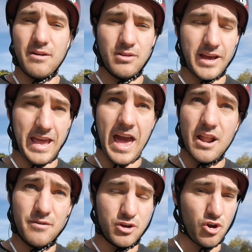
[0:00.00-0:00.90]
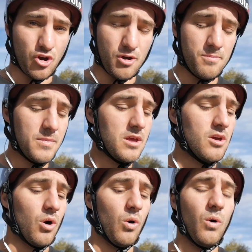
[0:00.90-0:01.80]
of a curb,
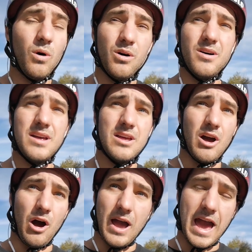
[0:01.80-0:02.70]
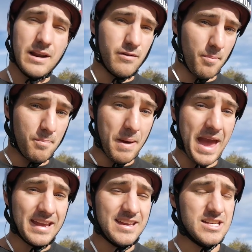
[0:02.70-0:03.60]
or out of a
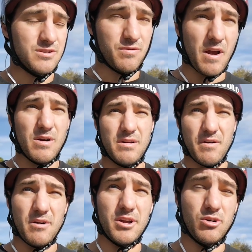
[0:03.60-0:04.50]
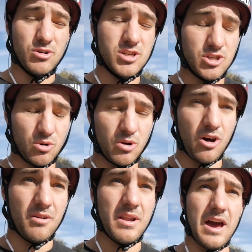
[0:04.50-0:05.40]
bank is very, very good to do it
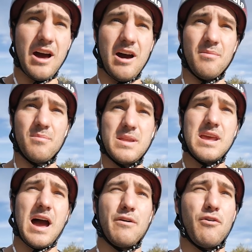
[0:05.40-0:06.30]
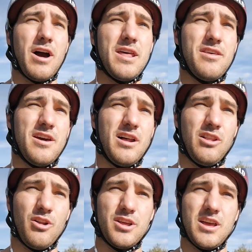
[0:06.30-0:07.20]
on. I find that a
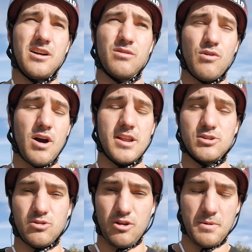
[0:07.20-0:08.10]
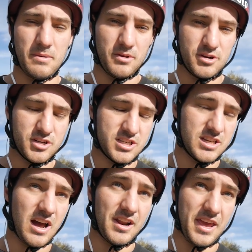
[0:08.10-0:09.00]
lot of younger riders, or a lot of people that are just
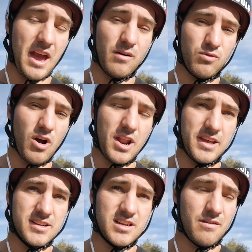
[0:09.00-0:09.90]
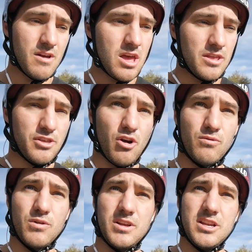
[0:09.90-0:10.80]
starting out riding and stuff,
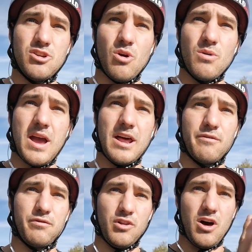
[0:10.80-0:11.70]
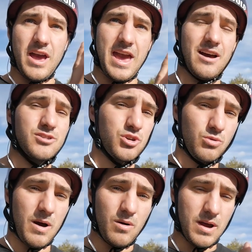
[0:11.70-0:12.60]
don't really know how to fly out
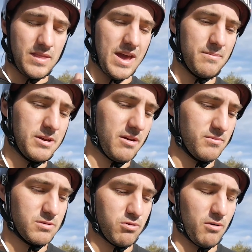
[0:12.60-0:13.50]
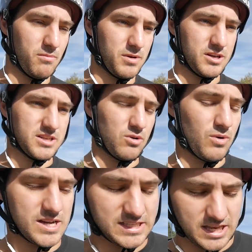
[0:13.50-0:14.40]
too well, and that becomes a problem because they're
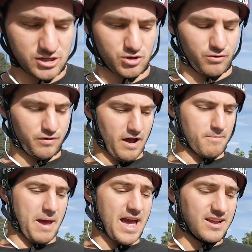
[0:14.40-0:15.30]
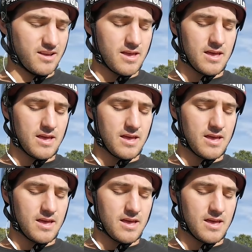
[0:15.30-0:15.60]
always leaning too far back.